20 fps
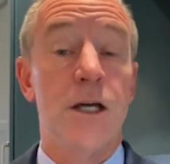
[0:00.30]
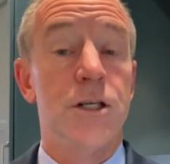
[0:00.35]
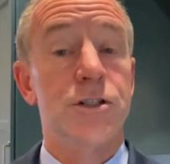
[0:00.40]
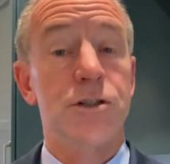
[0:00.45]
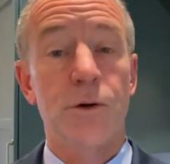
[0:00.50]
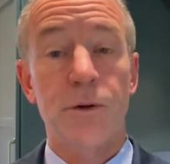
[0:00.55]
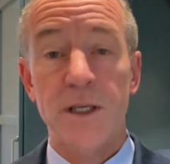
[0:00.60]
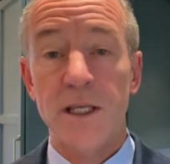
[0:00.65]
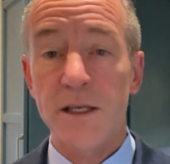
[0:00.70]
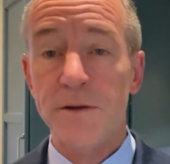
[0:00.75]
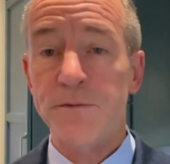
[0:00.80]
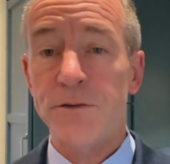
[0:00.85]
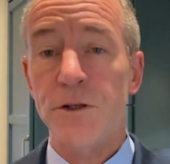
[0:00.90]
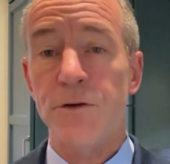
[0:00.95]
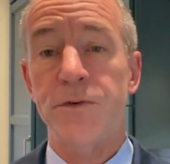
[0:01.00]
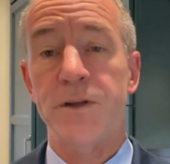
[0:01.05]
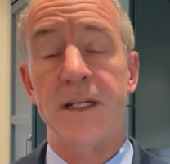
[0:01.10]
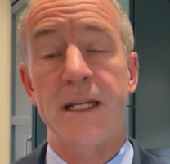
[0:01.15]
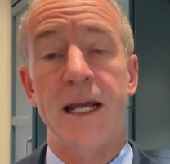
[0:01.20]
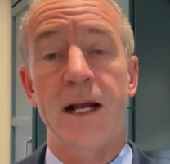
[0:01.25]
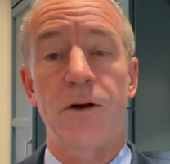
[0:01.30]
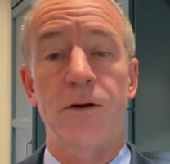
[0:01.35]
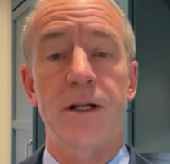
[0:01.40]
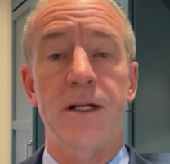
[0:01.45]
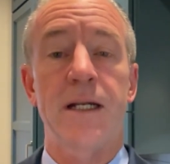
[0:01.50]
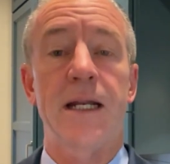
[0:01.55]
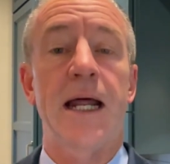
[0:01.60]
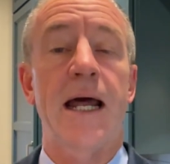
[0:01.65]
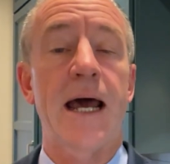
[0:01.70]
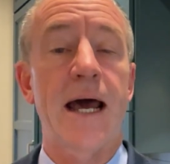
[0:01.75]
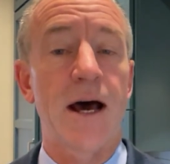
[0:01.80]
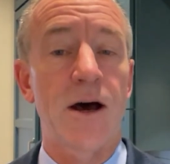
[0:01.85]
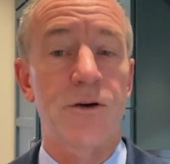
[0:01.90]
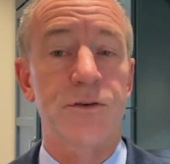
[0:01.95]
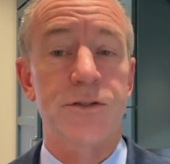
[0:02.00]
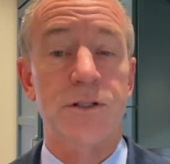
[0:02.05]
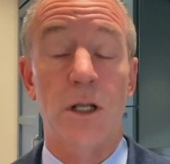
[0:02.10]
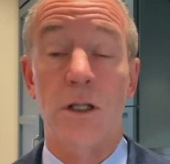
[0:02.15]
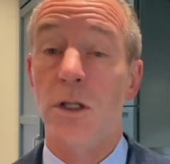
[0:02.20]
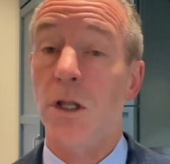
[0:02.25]
So if you've inherited a
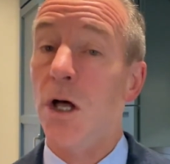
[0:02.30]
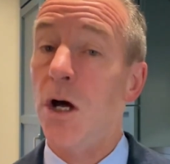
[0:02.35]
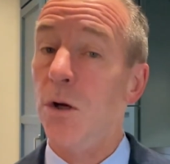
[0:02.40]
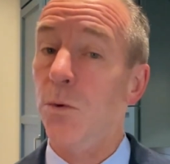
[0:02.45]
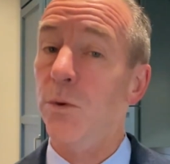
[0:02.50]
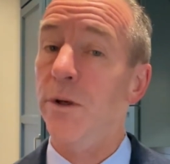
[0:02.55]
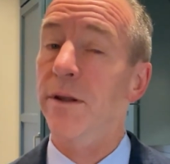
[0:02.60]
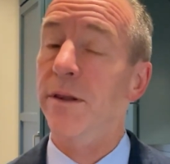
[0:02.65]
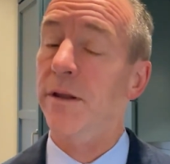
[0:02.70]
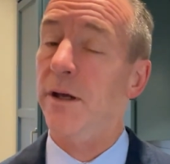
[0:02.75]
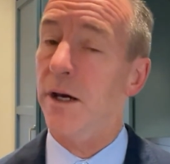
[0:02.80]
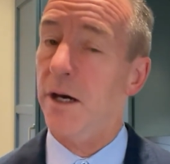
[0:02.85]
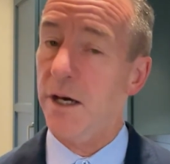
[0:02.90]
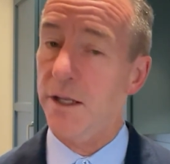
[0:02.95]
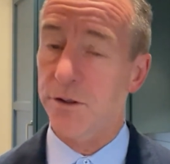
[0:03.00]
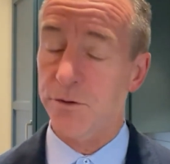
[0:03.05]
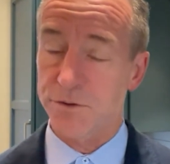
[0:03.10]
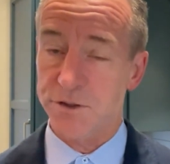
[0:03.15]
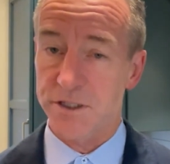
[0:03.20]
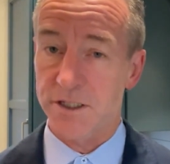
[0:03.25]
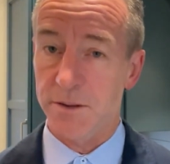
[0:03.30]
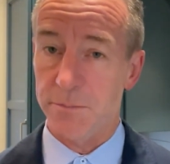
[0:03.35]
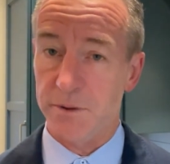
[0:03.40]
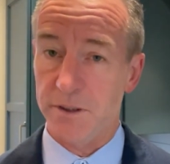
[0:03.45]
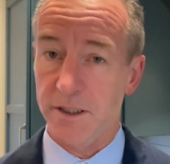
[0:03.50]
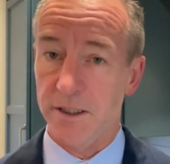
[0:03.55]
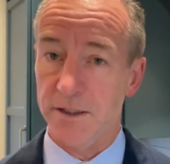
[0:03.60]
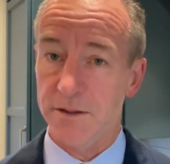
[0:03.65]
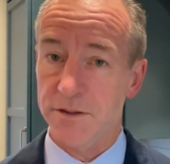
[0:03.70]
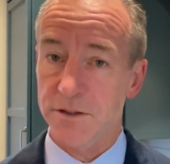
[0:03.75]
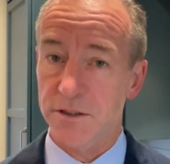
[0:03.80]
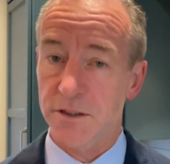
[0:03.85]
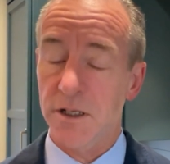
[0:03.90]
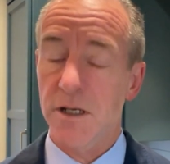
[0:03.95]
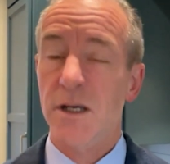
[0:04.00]
house along with other siblings,